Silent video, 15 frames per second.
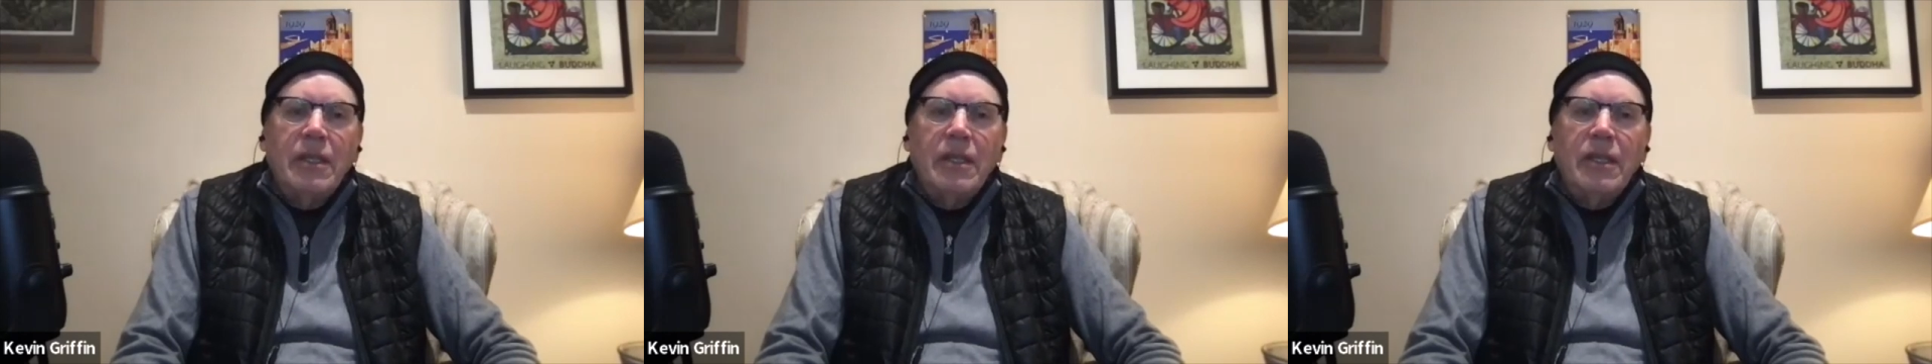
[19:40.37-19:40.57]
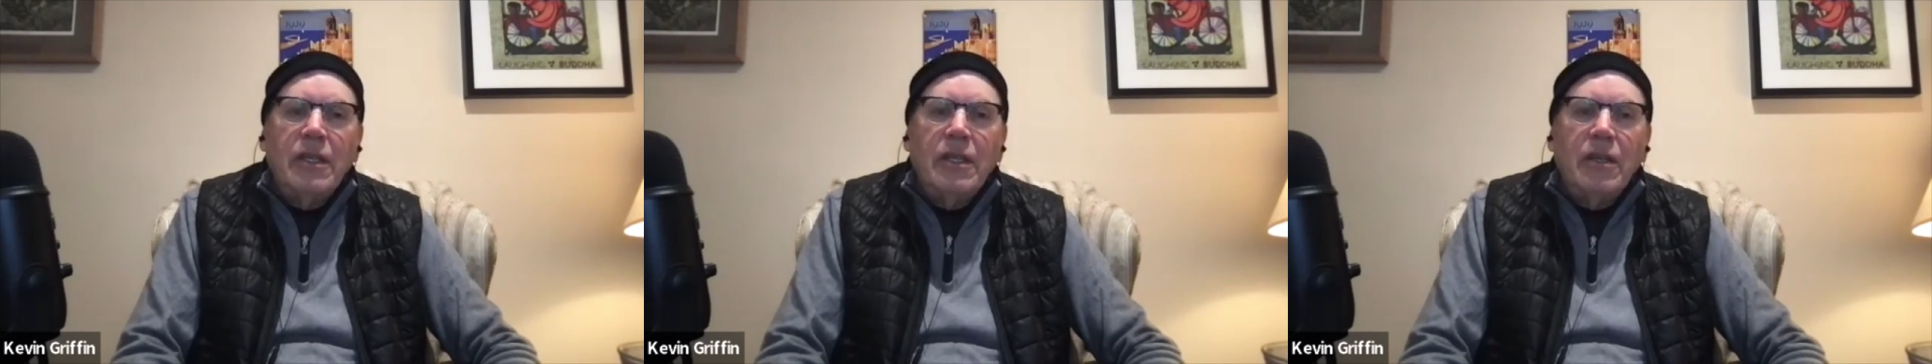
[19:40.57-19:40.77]

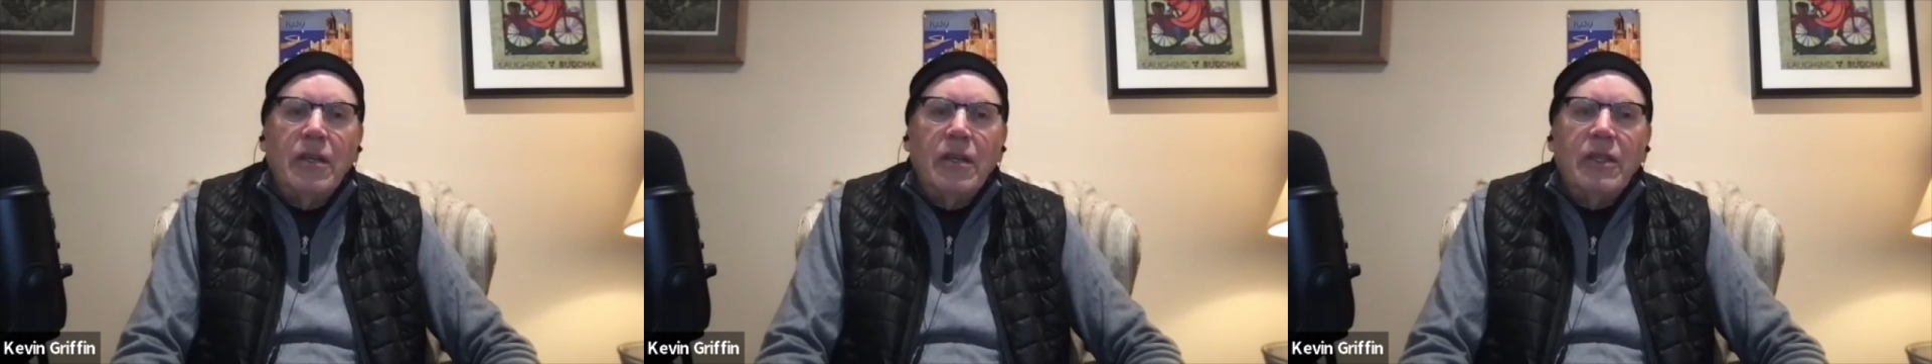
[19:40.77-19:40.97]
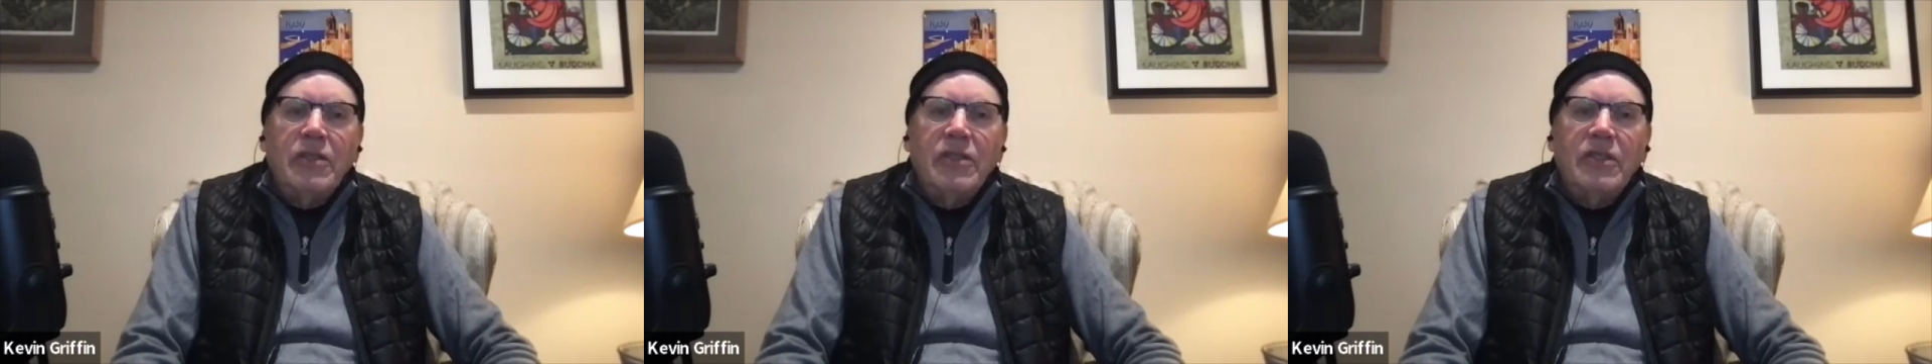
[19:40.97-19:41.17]

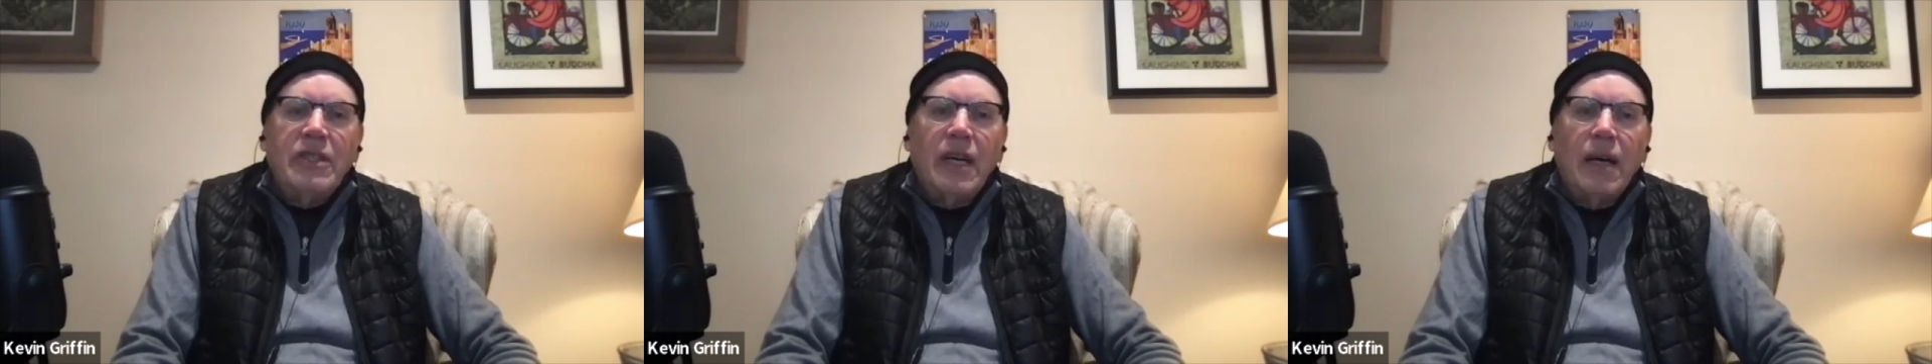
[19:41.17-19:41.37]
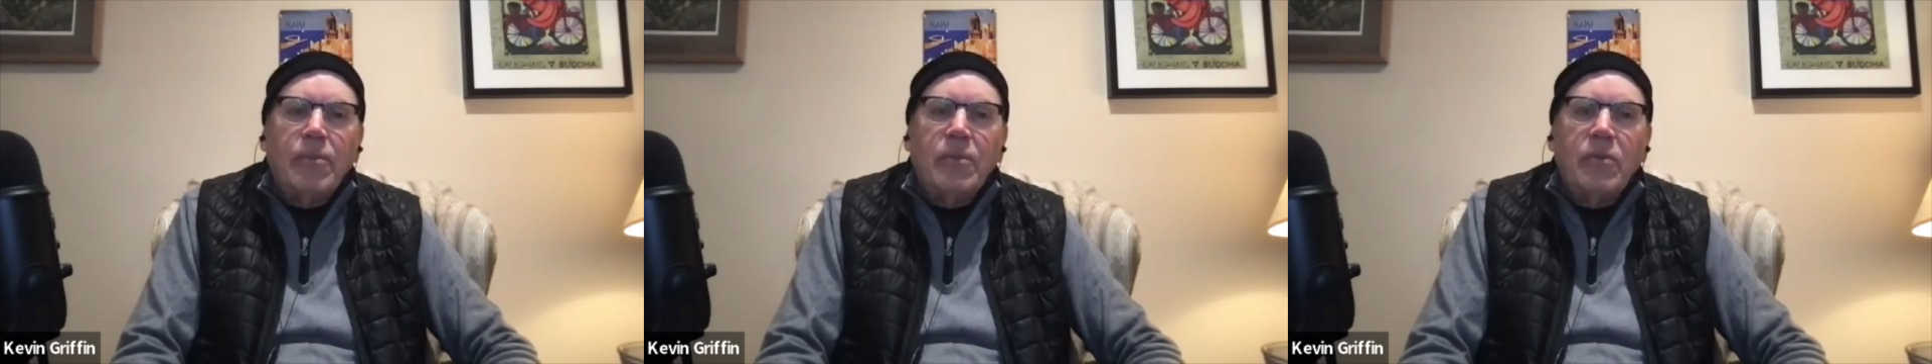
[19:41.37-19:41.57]
I
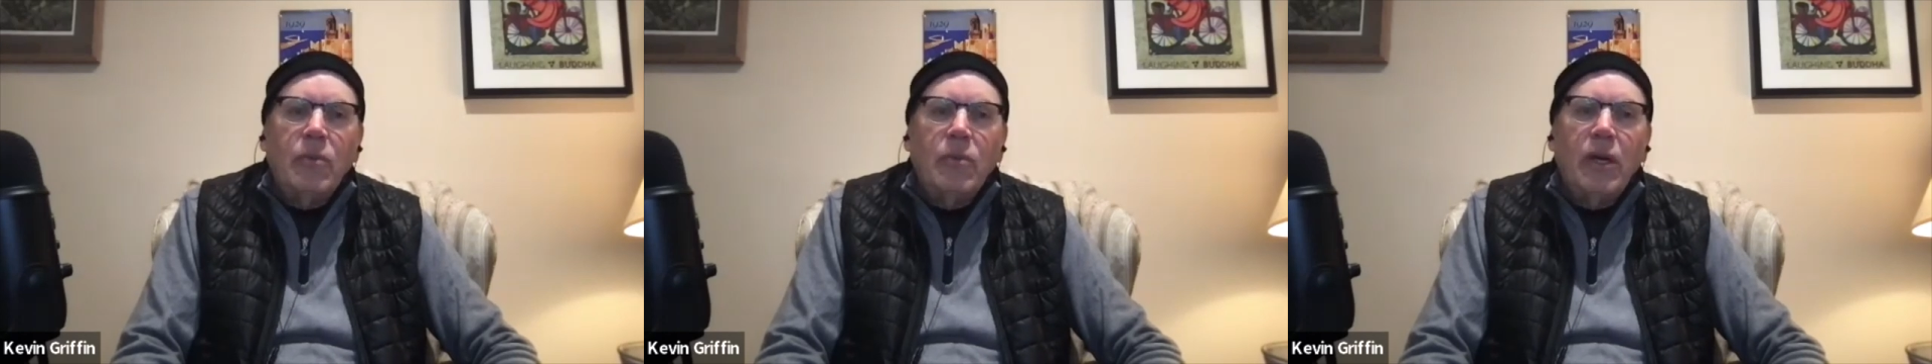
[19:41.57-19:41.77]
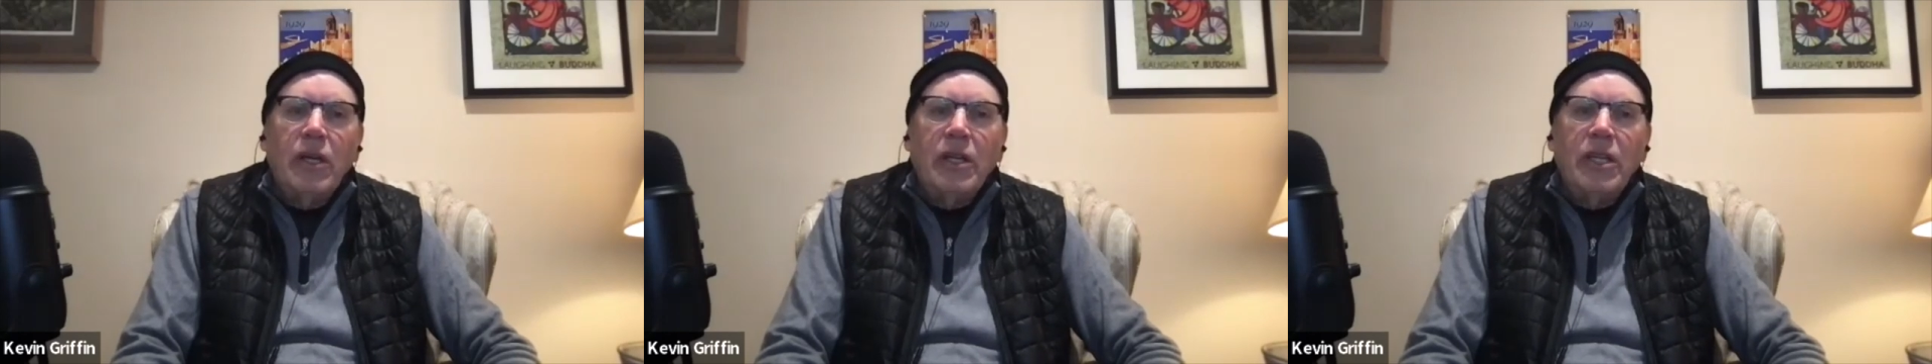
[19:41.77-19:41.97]
stopped
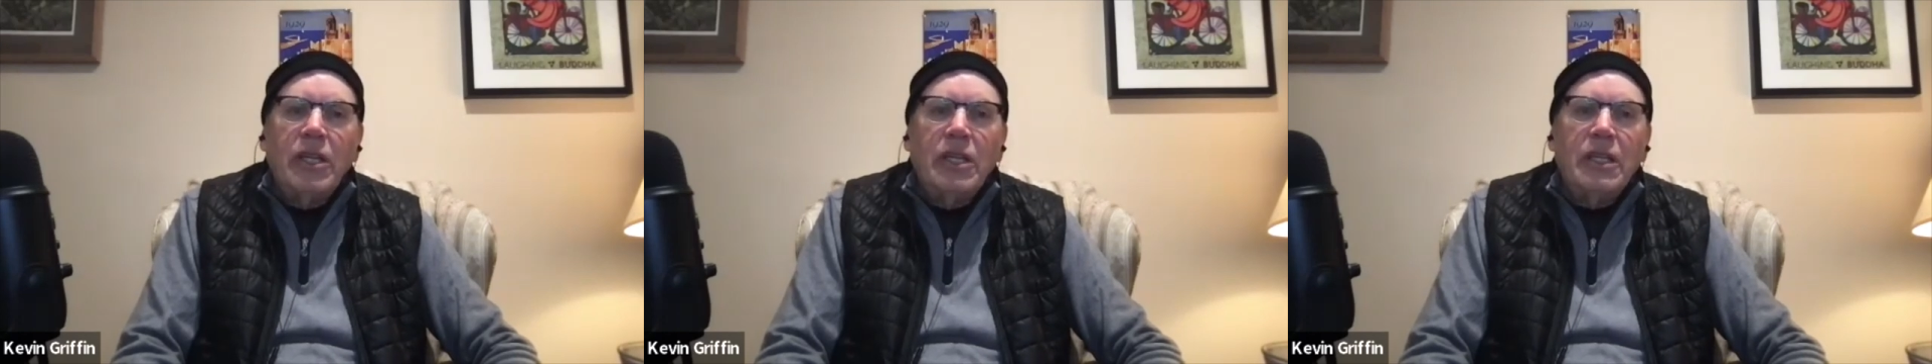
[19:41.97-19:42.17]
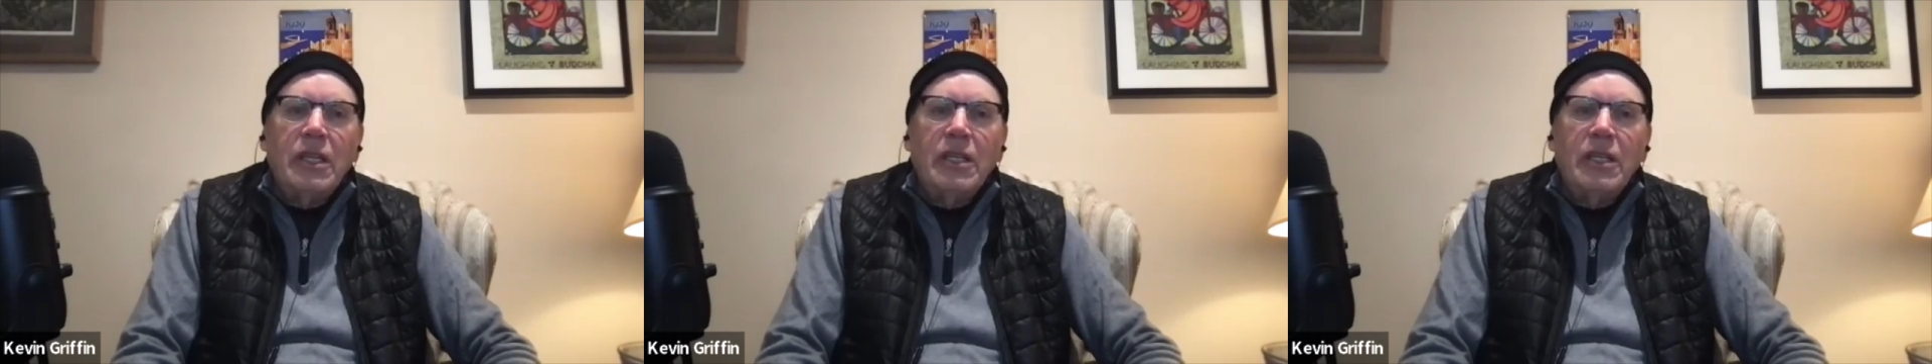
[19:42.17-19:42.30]
running,